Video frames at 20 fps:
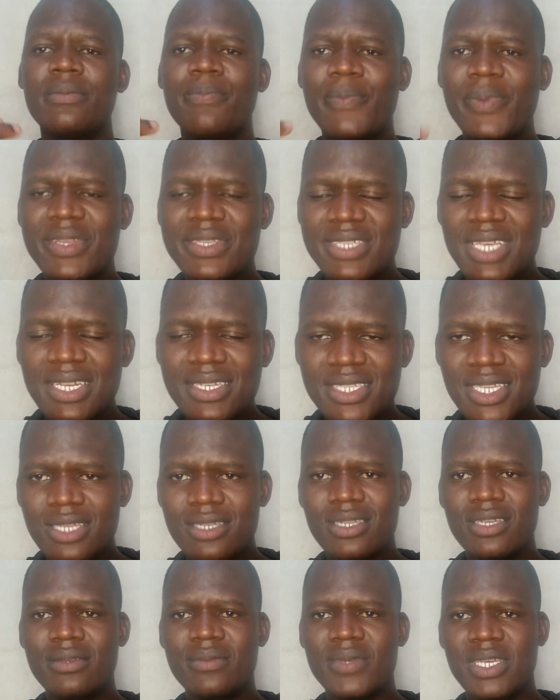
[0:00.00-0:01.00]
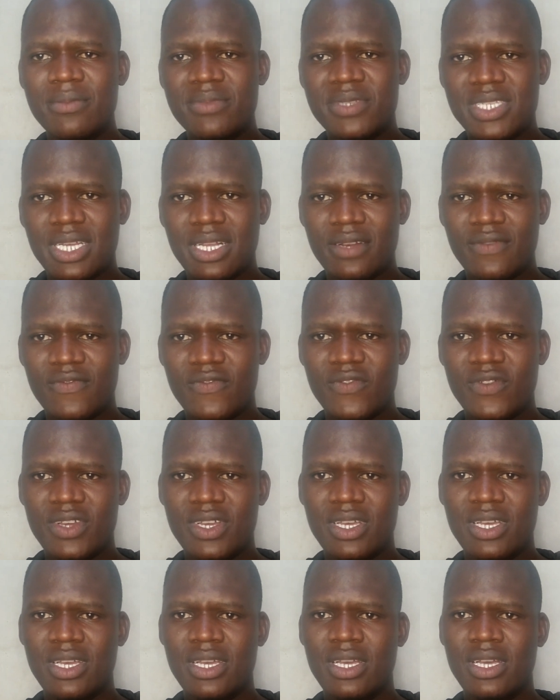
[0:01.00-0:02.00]
represented himself
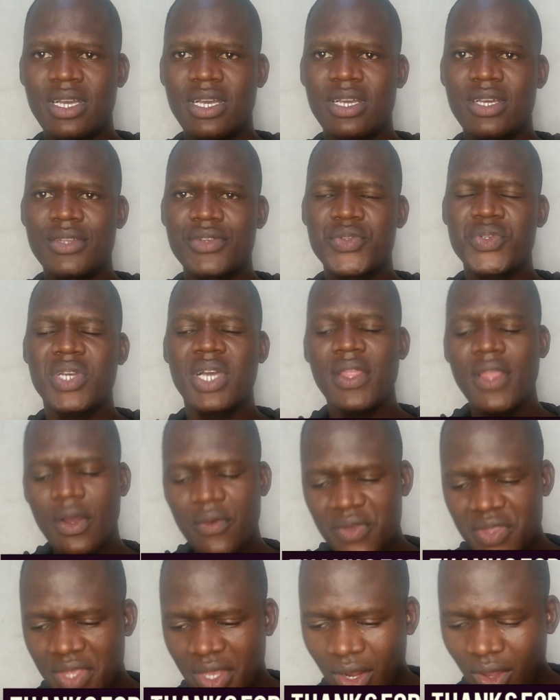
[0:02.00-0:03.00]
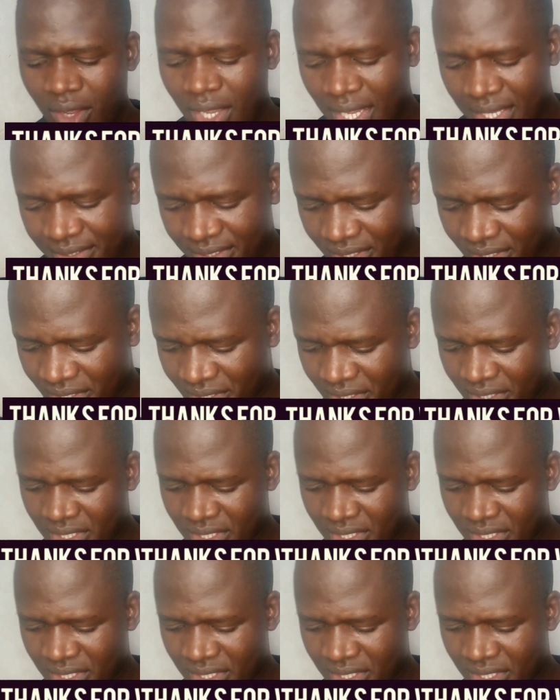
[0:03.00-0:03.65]
together with the lawyers.